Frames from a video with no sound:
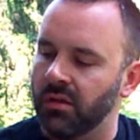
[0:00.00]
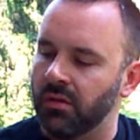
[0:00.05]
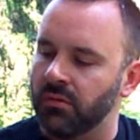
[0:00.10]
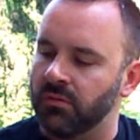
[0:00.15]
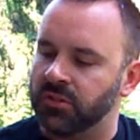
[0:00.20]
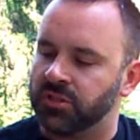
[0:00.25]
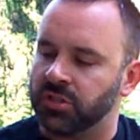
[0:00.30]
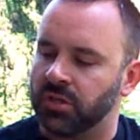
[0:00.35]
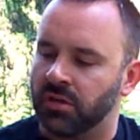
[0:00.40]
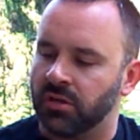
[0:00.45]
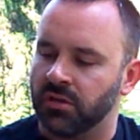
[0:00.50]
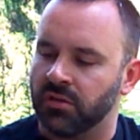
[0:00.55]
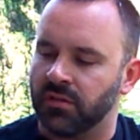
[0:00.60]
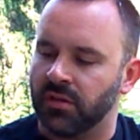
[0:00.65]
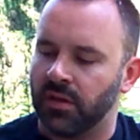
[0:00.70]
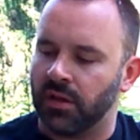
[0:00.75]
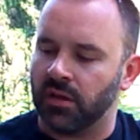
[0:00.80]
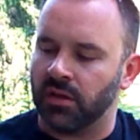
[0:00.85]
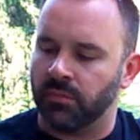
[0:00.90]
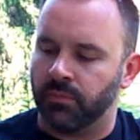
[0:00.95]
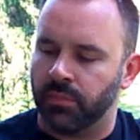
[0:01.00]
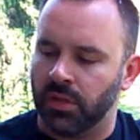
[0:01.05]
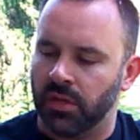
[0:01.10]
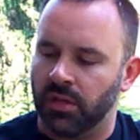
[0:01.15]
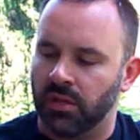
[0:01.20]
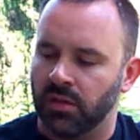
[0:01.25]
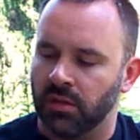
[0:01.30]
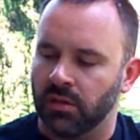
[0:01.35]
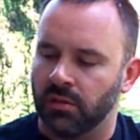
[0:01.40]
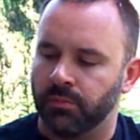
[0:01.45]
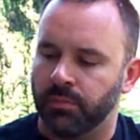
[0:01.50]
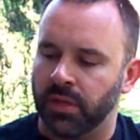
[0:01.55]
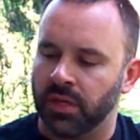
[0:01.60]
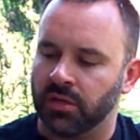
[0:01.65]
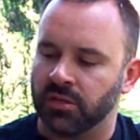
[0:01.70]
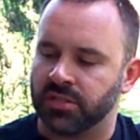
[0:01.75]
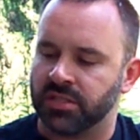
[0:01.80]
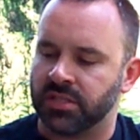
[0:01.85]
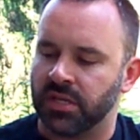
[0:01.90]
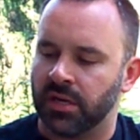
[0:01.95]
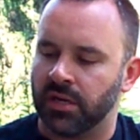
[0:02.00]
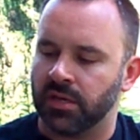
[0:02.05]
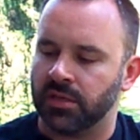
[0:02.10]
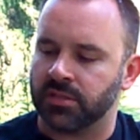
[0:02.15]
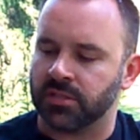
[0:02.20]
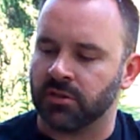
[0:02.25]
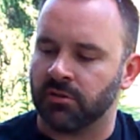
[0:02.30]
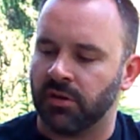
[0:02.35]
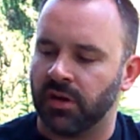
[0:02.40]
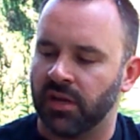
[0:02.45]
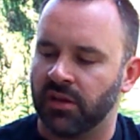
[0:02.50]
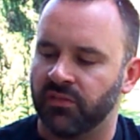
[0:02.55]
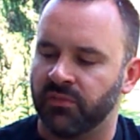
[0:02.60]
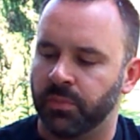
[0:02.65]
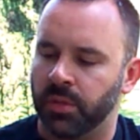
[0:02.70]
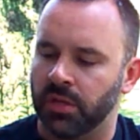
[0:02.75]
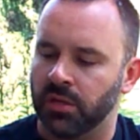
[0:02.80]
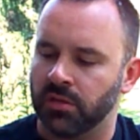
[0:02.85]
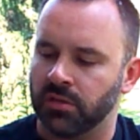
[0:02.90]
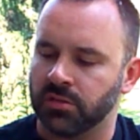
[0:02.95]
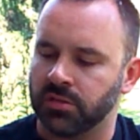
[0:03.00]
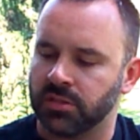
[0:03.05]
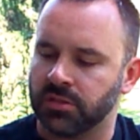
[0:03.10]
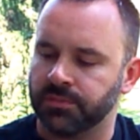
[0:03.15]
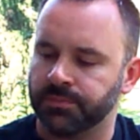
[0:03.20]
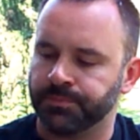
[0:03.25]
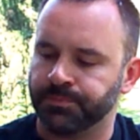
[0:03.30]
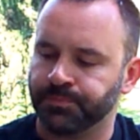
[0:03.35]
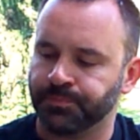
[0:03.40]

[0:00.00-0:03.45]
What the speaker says: which tend to be the bigger size craft beers.